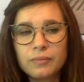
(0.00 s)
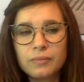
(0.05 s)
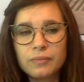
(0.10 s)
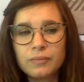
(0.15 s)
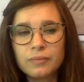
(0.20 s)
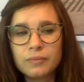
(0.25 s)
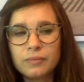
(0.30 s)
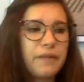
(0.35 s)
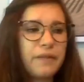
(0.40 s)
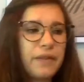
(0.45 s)

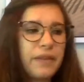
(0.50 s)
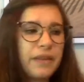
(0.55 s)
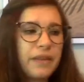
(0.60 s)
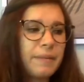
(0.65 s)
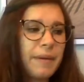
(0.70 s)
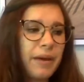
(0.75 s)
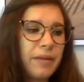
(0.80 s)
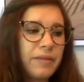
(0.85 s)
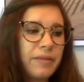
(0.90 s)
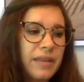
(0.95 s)
you can kind
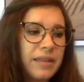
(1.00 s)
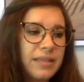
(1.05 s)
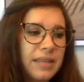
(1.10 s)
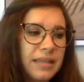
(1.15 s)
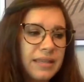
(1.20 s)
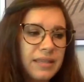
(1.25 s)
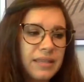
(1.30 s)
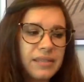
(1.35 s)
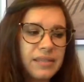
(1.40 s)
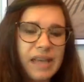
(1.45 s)
of think
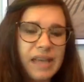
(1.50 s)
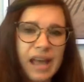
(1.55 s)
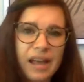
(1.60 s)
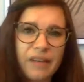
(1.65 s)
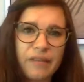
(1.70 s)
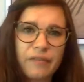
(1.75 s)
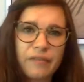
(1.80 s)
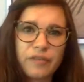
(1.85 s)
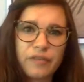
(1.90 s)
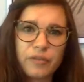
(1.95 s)
about this. I think
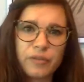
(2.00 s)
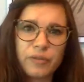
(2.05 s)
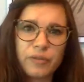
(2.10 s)
the sack